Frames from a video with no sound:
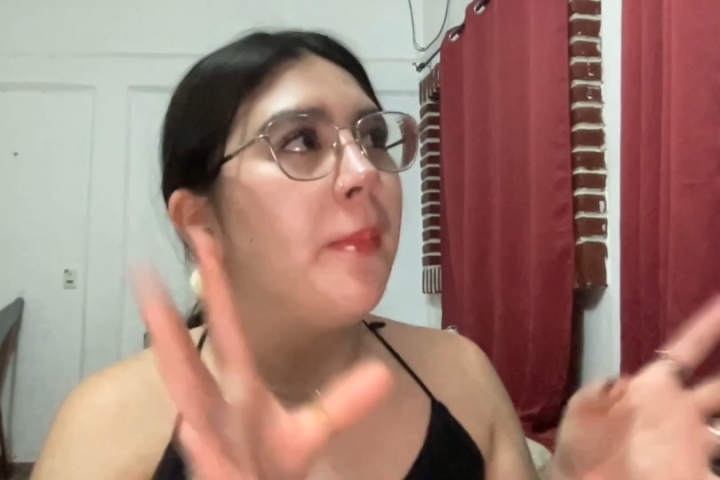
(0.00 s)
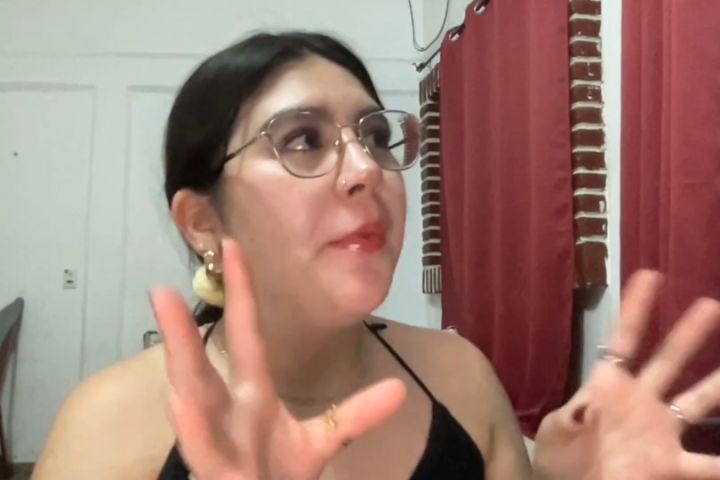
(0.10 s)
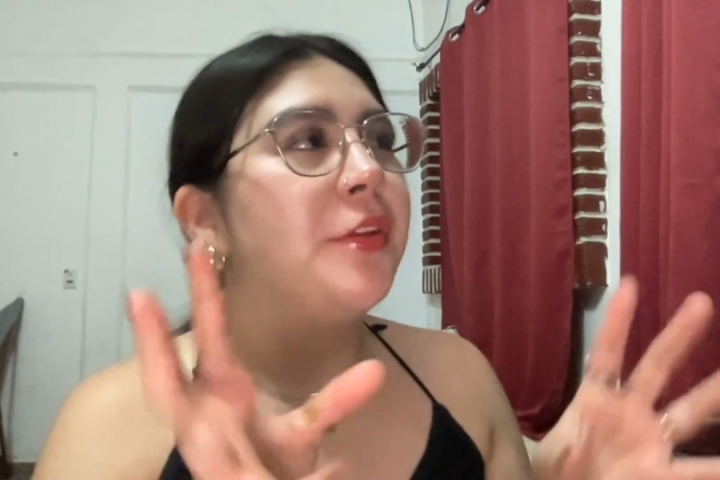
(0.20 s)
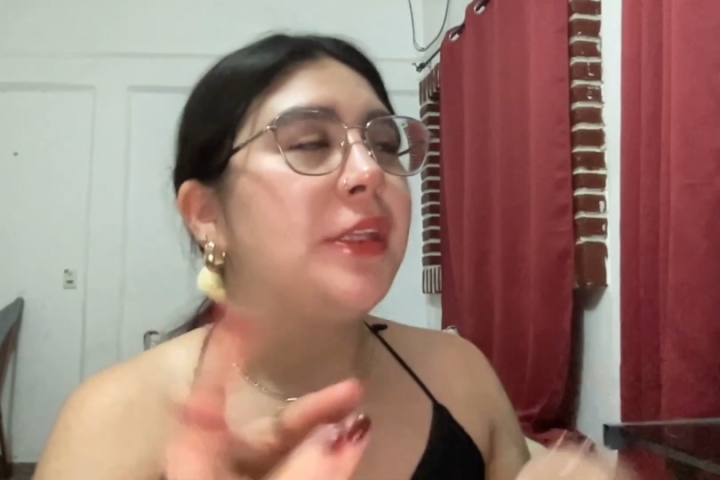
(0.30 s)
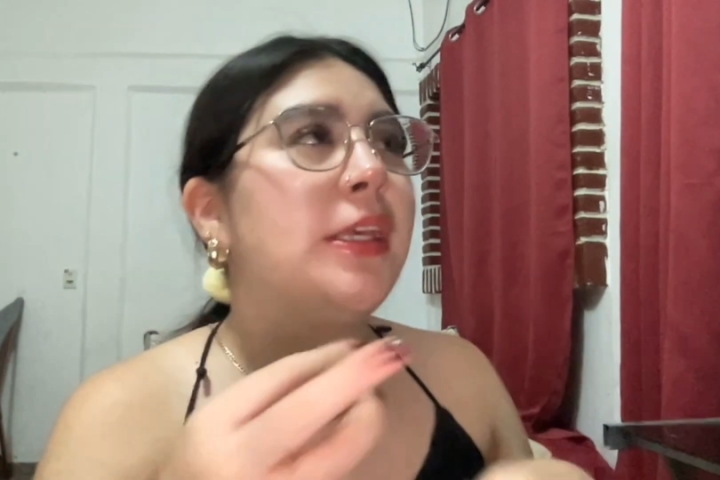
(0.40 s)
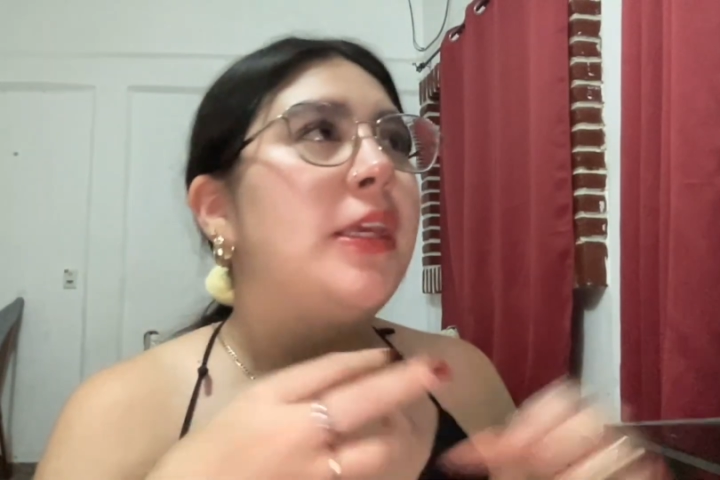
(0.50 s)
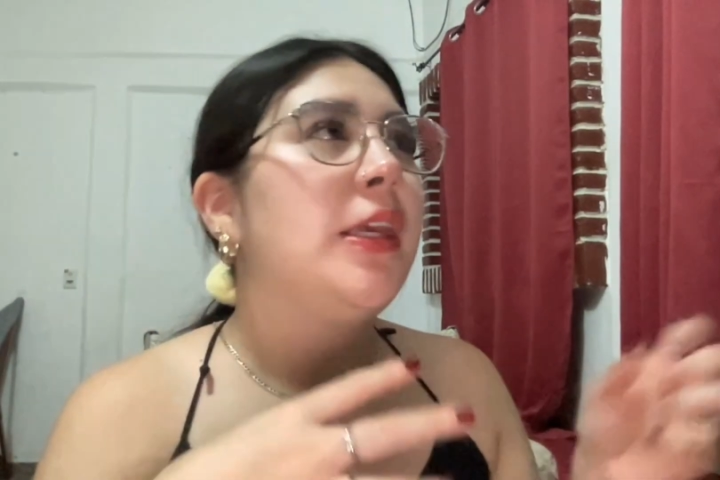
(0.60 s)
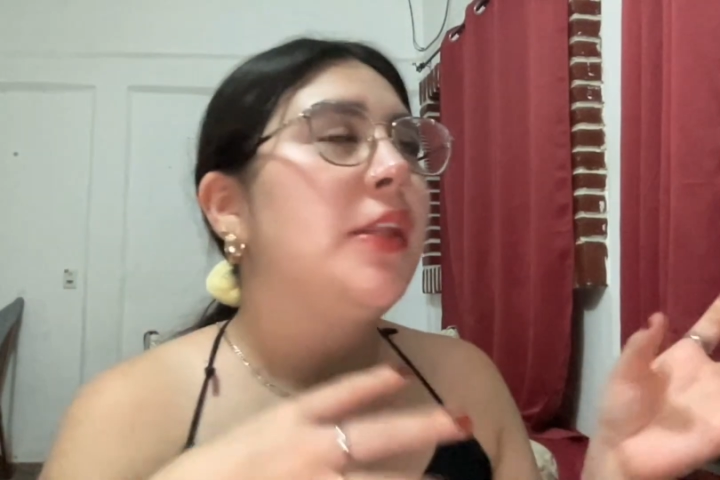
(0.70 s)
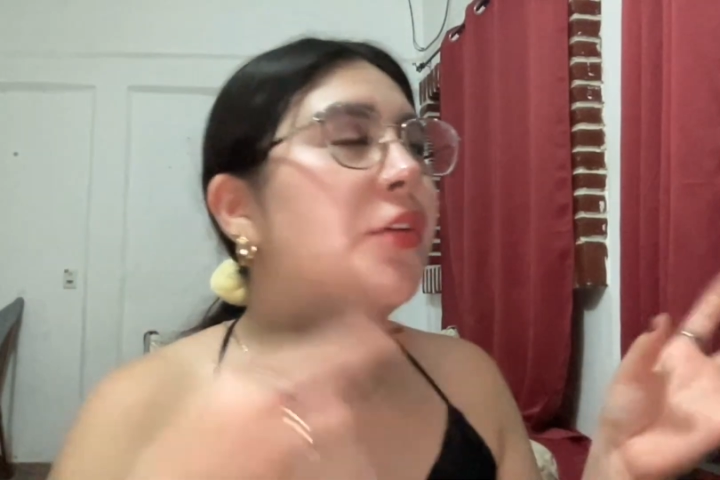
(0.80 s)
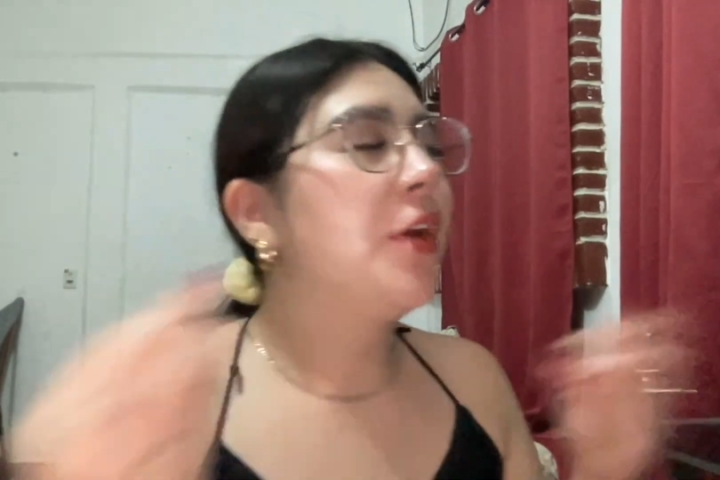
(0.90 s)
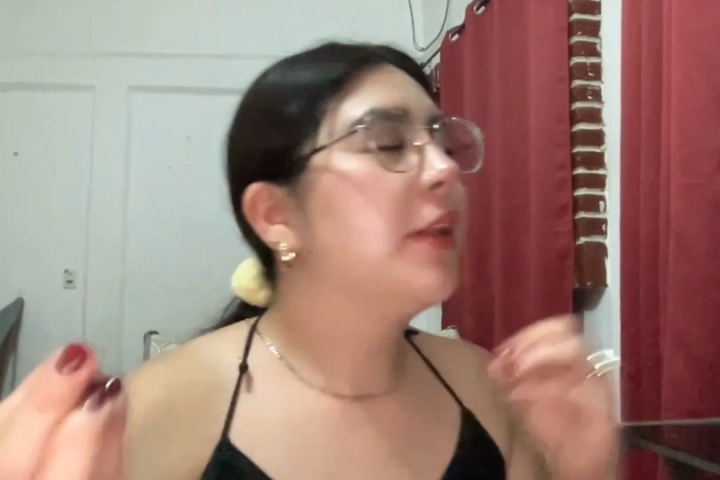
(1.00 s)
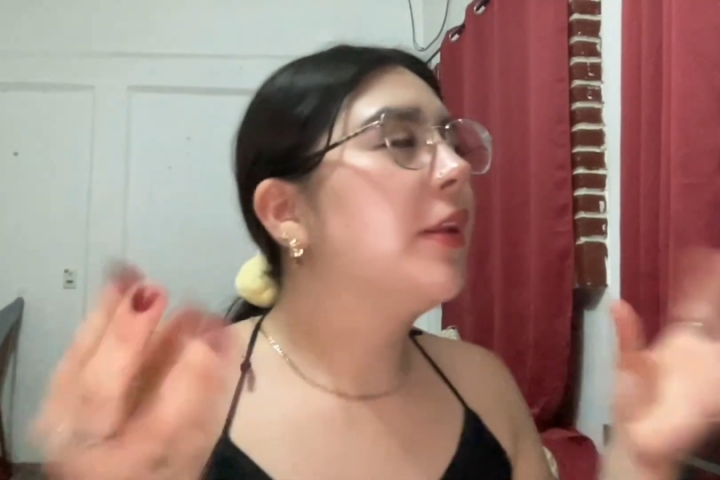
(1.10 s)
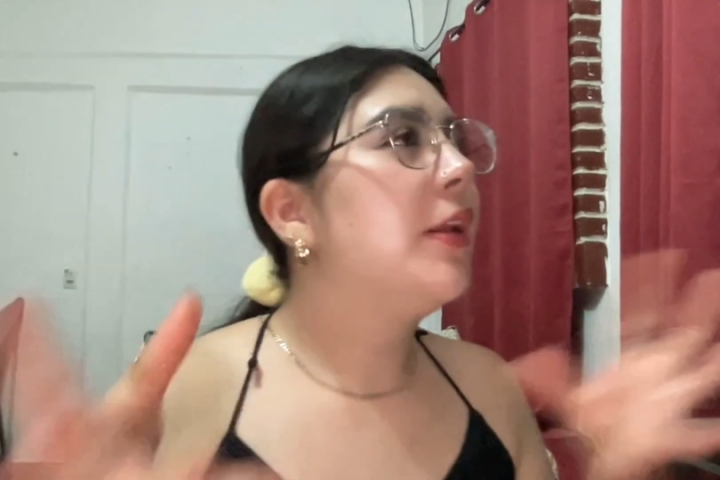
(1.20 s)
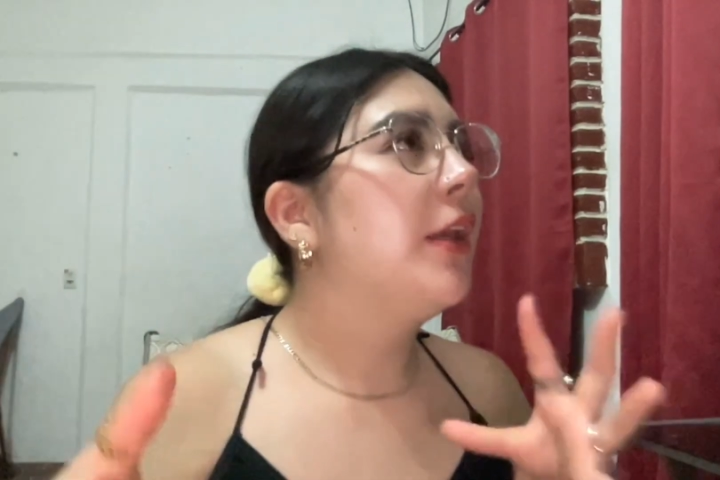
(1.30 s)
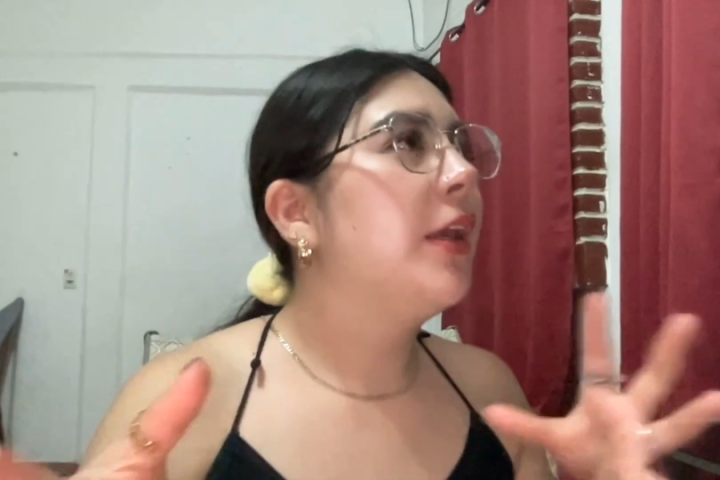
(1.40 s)
but
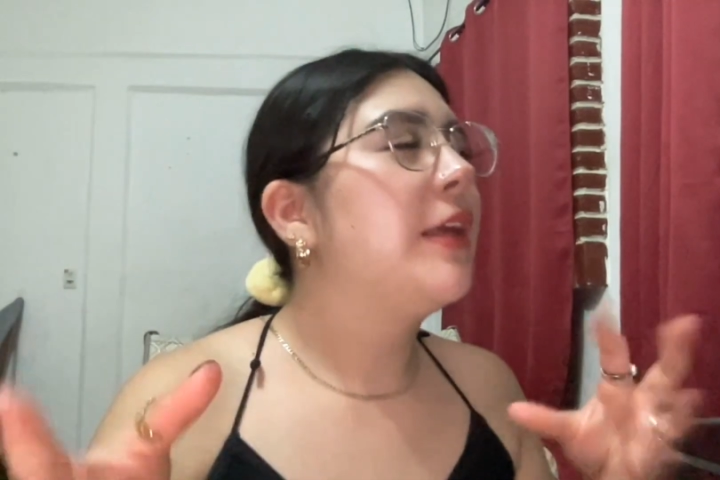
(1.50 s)
indirectly